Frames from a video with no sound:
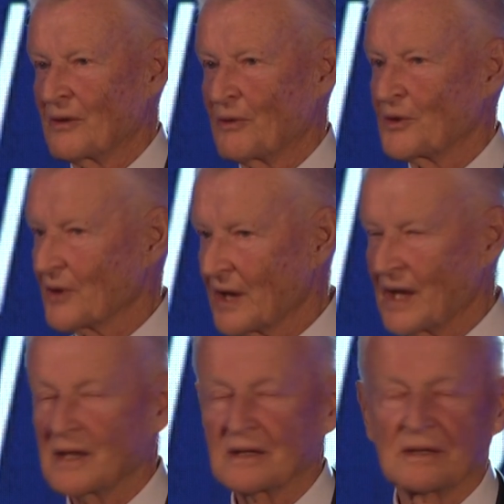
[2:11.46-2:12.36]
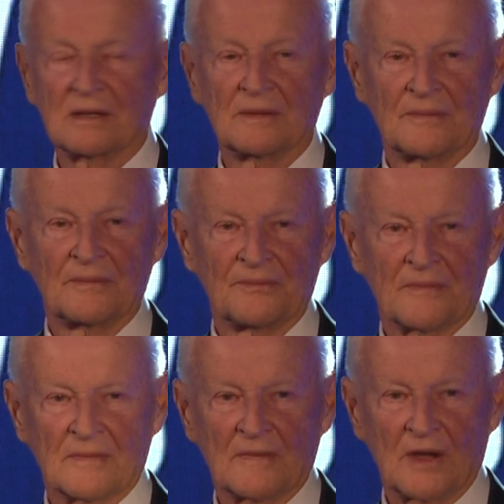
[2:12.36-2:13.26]
where you gained
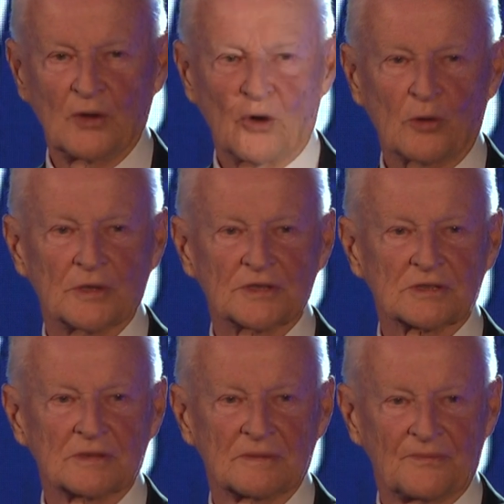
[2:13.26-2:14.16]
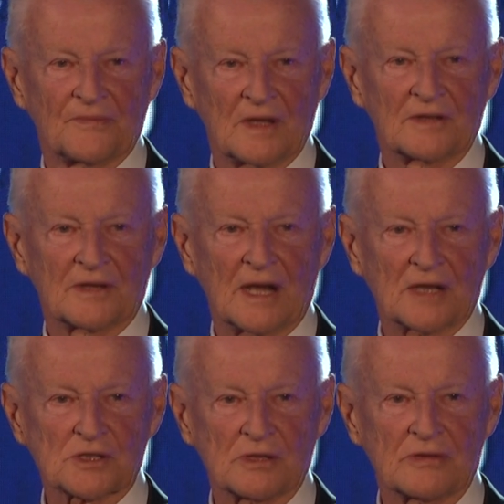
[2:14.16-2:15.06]
enormous
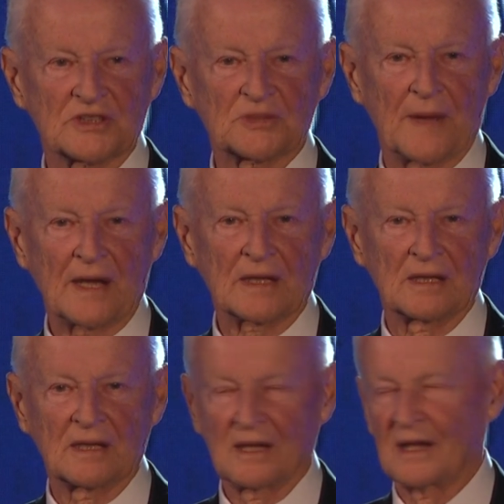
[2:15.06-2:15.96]
international respect,